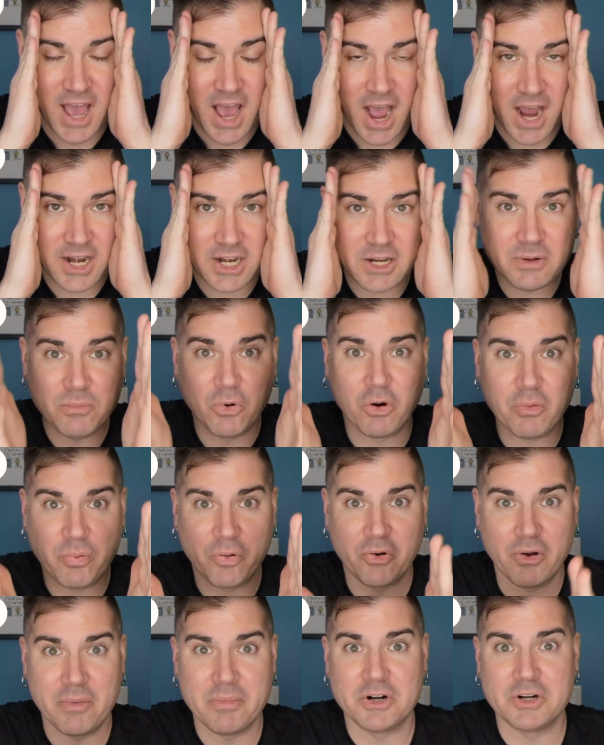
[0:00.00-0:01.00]
I need more
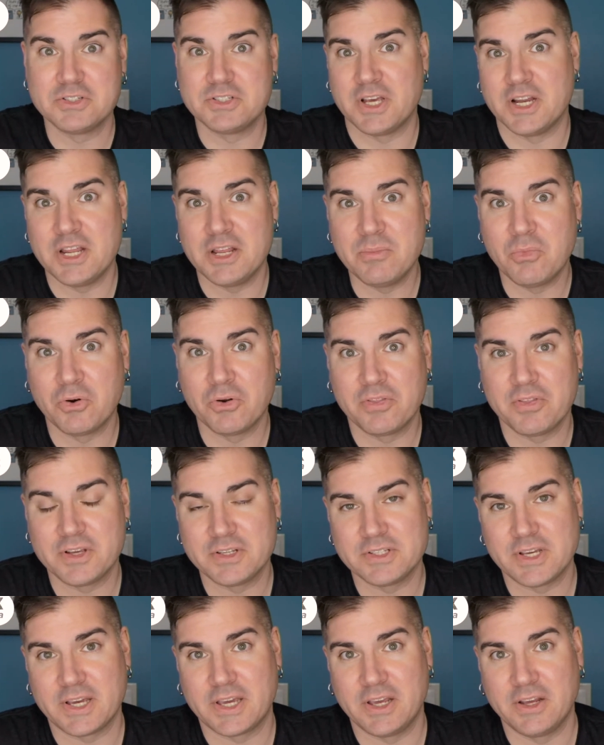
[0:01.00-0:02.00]
perimeters, I need more
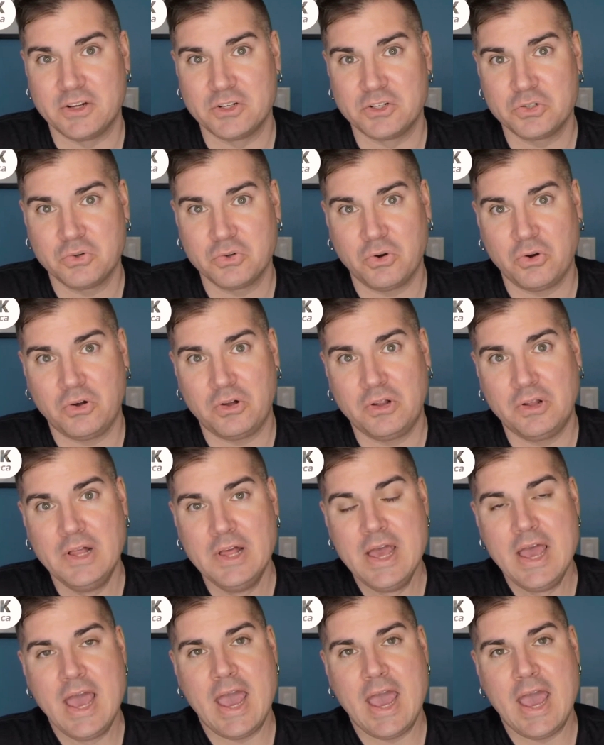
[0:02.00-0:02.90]
things I can control.